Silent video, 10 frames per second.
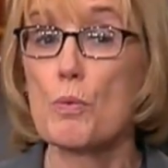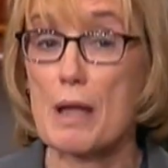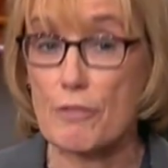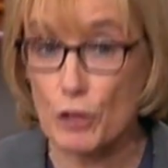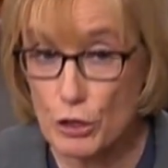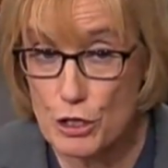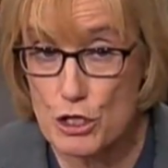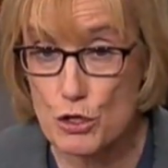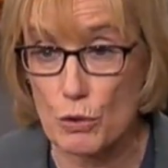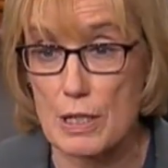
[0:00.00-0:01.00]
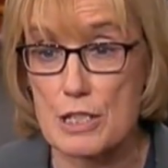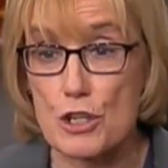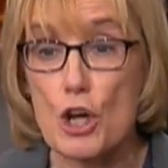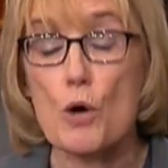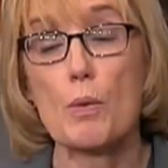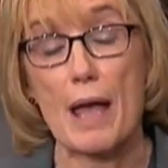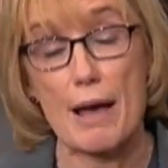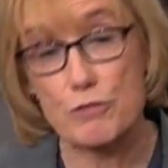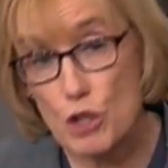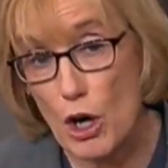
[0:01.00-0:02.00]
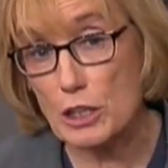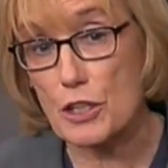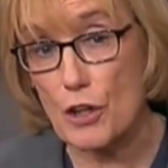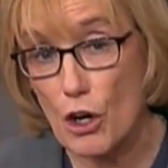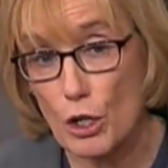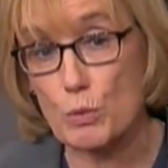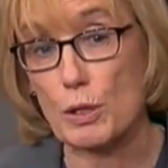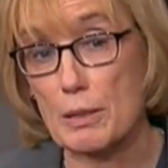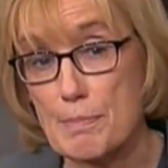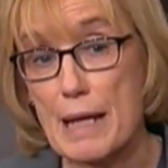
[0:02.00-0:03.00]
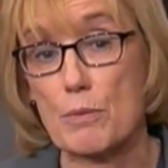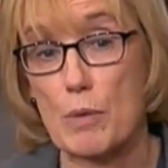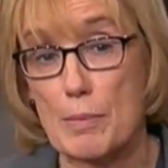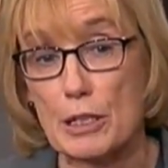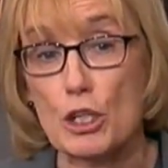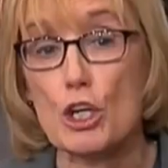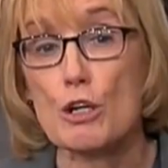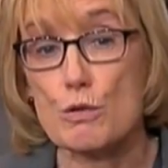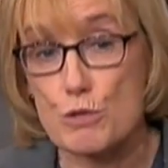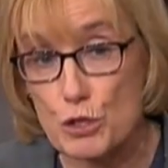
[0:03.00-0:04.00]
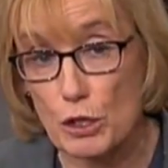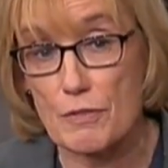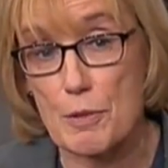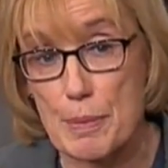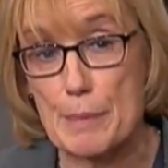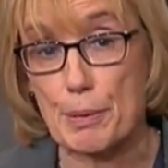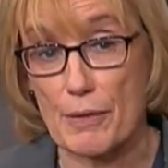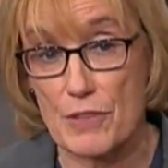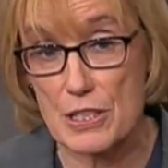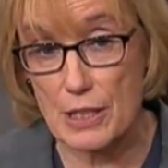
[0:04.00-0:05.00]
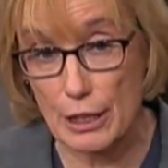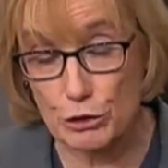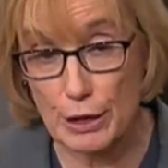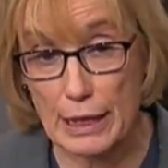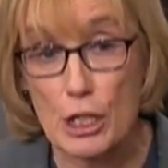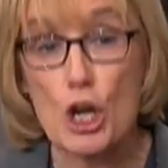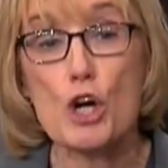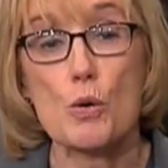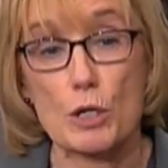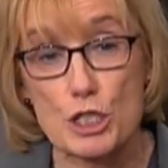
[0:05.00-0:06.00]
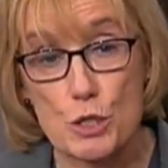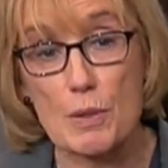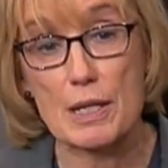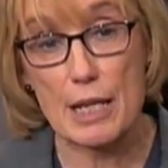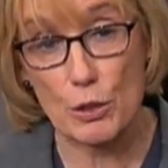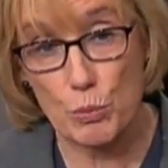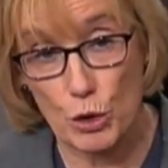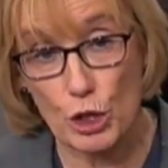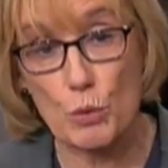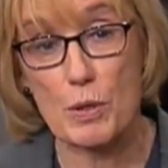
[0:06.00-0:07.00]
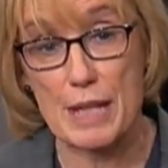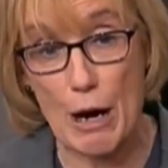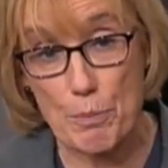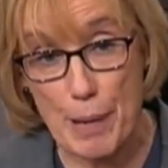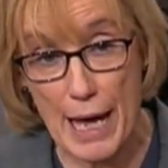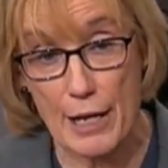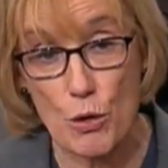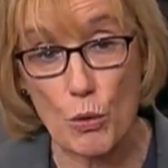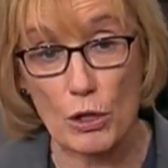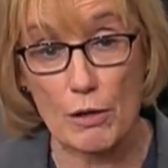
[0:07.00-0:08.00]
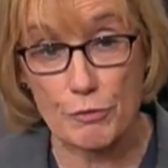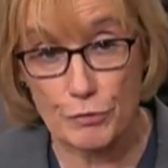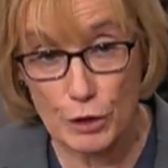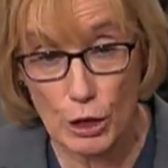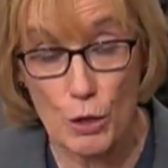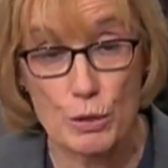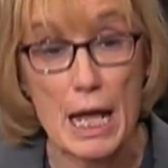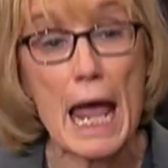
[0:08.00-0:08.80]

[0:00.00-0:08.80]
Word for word: We have heard the stories. We have talked to the hardworking men and women who serve the people of this country, who are doing their work without pay or are furloughed